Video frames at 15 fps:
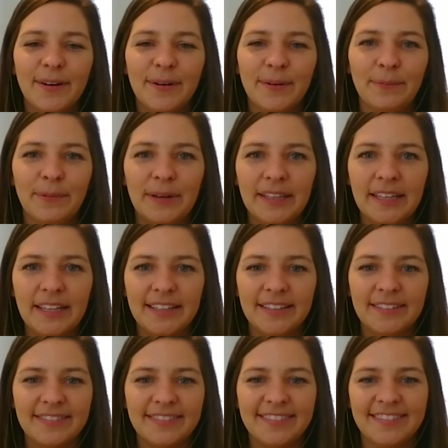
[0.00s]

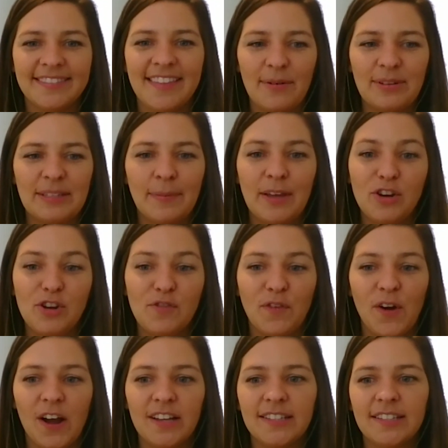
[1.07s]
really that was something new
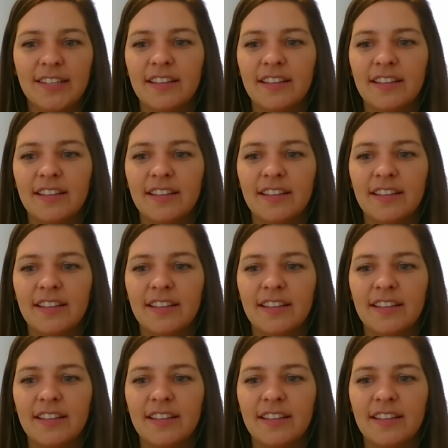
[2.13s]
for us.